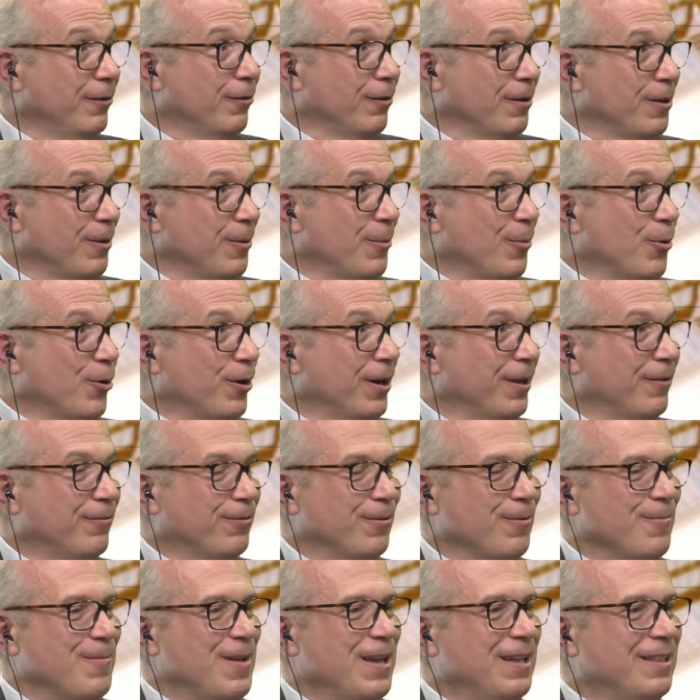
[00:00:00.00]
in the morning,
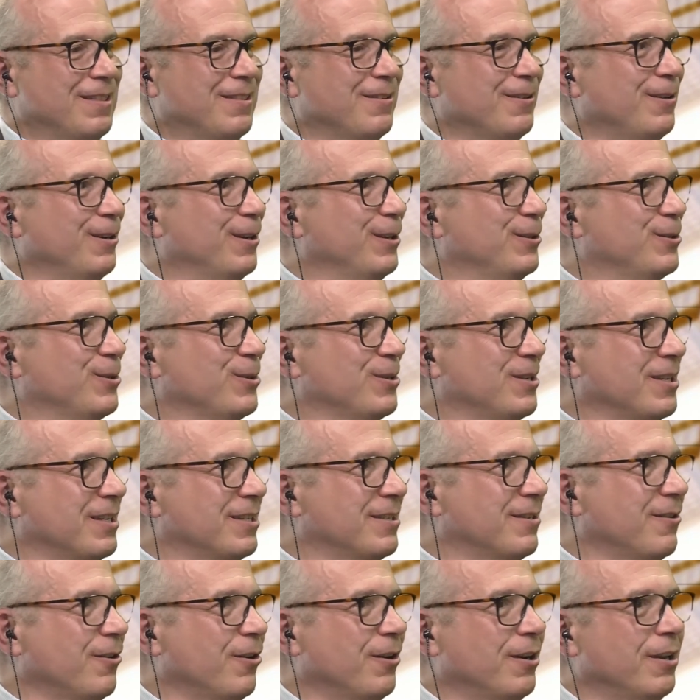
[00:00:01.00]
from 8:30 to
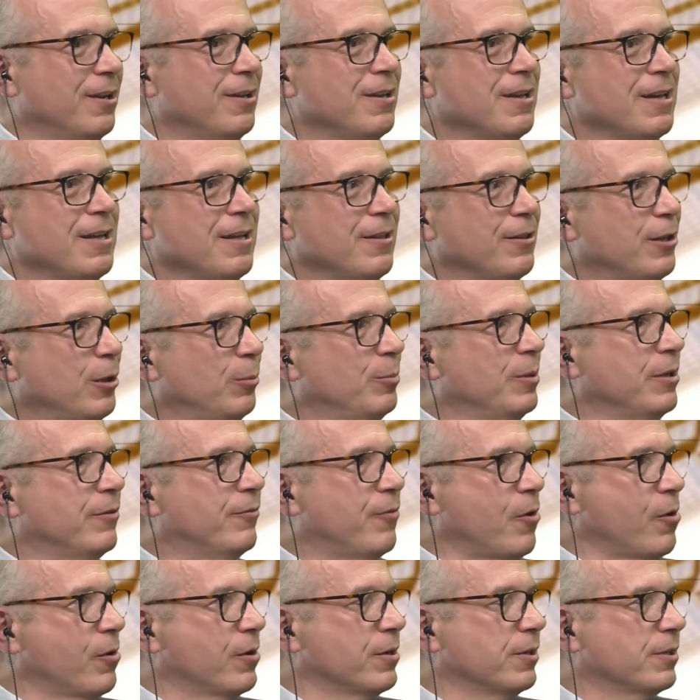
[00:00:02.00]
6:30, they'll be
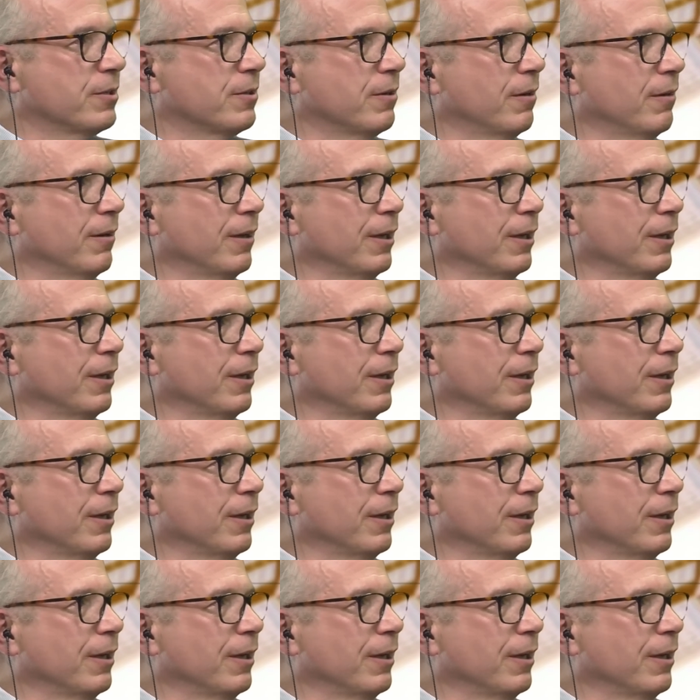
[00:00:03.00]
focused,